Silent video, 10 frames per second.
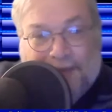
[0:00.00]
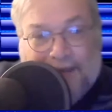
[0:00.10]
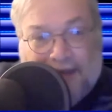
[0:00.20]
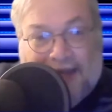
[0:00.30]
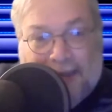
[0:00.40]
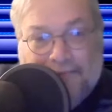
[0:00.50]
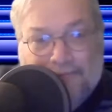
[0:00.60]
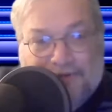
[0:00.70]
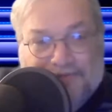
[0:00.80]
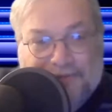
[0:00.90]
I got
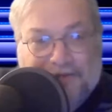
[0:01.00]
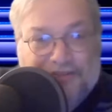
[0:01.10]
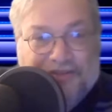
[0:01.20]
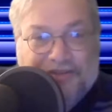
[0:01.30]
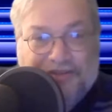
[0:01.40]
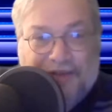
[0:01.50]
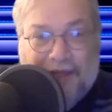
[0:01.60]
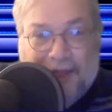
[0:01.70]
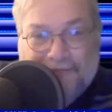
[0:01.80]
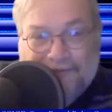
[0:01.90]
permission because he doesn't
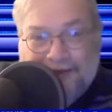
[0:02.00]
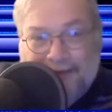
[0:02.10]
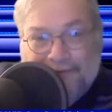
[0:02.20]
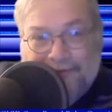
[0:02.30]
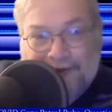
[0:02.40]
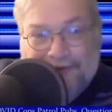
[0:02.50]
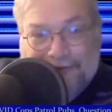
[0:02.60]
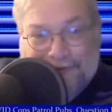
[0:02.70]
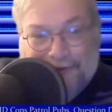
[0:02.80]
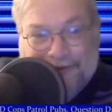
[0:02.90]
have the copyright
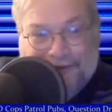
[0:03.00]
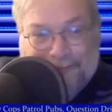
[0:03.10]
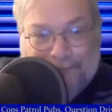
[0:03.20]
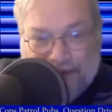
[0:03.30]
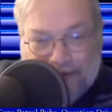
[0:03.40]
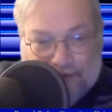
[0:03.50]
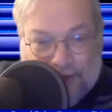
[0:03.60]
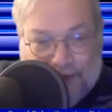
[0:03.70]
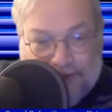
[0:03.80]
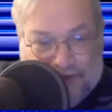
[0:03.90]
to it, and they just
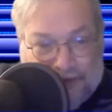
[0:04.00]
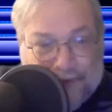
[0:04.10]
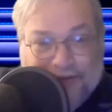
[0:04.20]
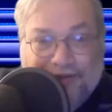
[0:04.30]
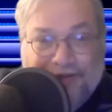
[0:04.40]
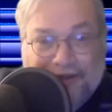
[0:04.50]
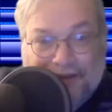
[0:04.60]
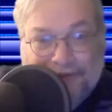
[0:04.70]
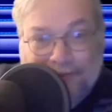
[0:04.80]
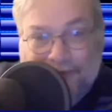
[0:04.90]
wanted to make sure I wasn't getting in any
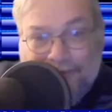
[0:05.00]
trouble.